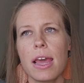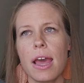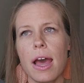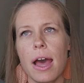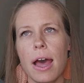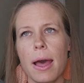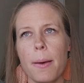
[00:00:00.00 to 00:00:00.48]

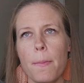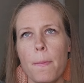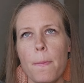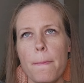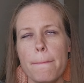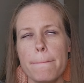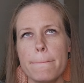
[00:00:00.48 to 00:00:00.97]

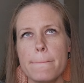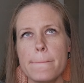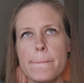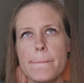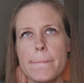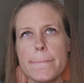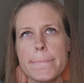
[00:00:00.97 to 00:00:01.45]
Um,
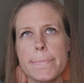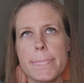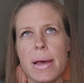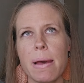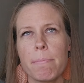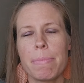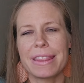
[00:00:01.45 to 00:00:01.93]

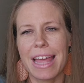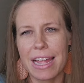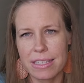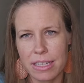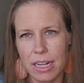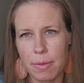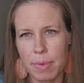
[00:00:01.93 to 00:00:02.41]
but
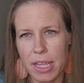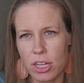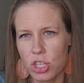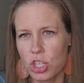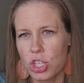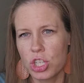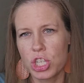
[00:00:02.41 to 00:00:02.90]
that's going to be a
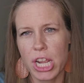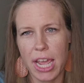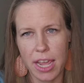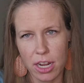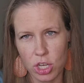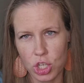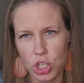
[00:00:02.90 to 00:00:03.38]

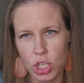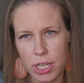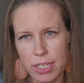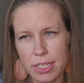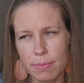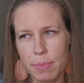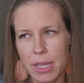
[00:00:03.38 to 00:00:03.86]
change
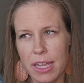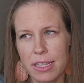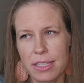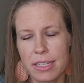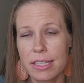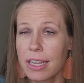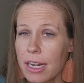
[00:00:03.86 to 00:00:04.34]
just
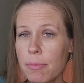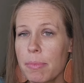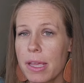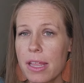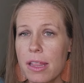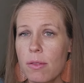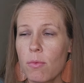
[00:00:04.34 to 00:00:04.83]
because it's going to
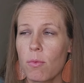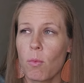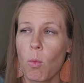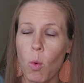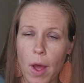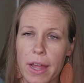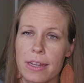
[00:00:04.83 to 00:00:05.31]
be
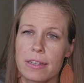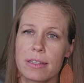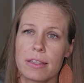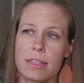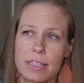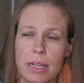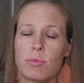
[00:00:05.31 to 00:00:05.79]
what
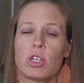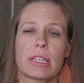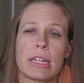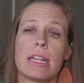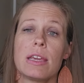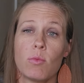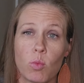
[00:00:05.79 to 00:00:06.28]
the subject
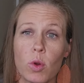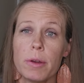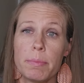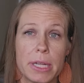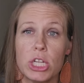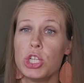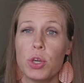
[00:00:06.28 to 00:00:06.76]
that he would
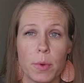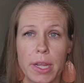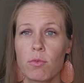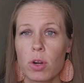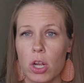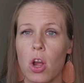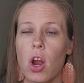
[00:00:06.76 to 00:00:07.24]
be doing
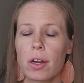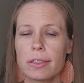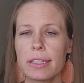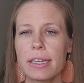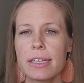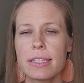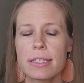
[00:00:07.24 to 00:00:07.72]

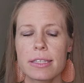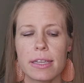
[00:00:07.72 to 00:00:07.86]
regardless.